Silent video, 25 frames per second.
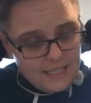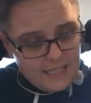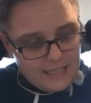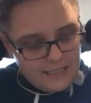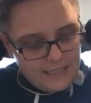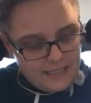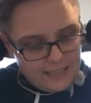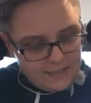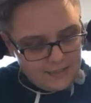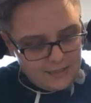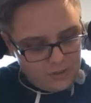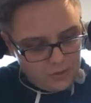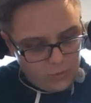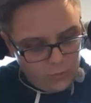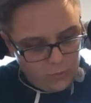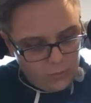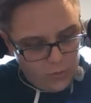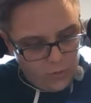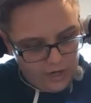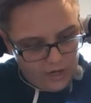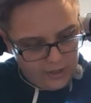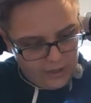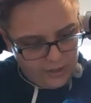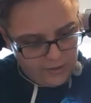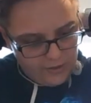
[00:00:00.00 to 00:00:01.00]
It needs the
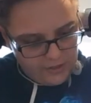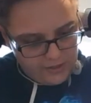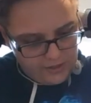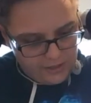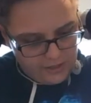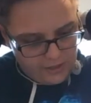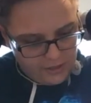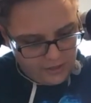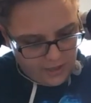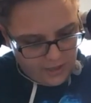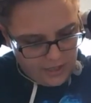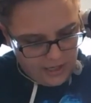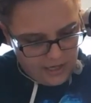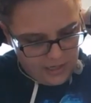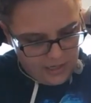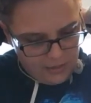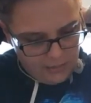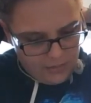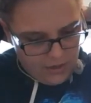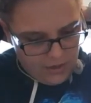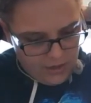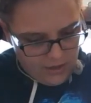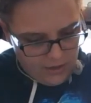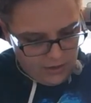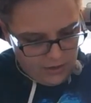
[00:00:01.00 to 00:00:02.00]
water that's in your
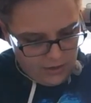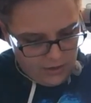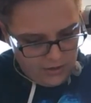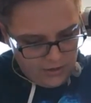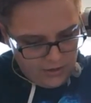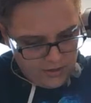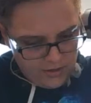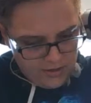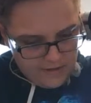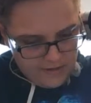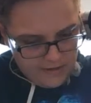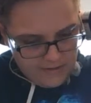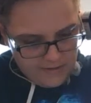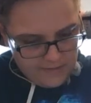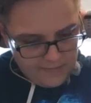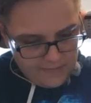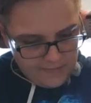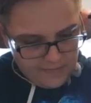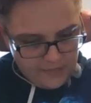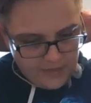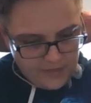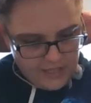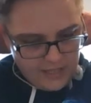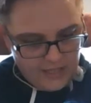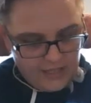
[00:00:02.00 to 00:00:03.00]
cotton ball.
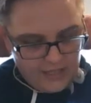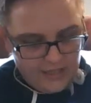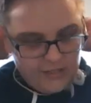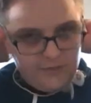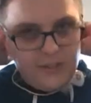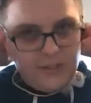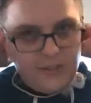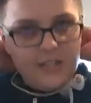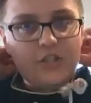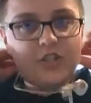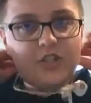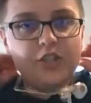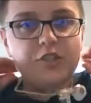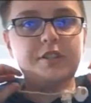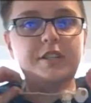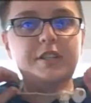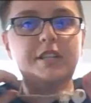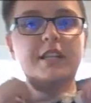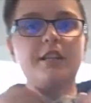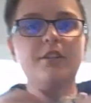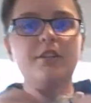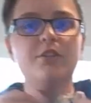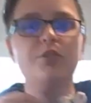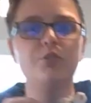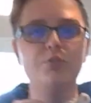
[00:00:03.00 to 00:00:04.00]
And
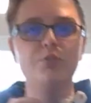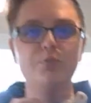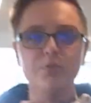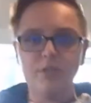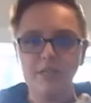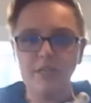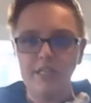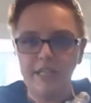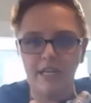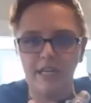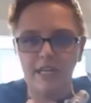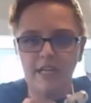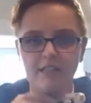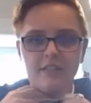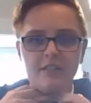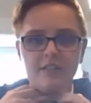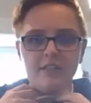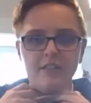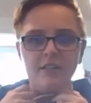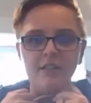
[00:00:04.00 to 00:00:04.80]
eventually, you will get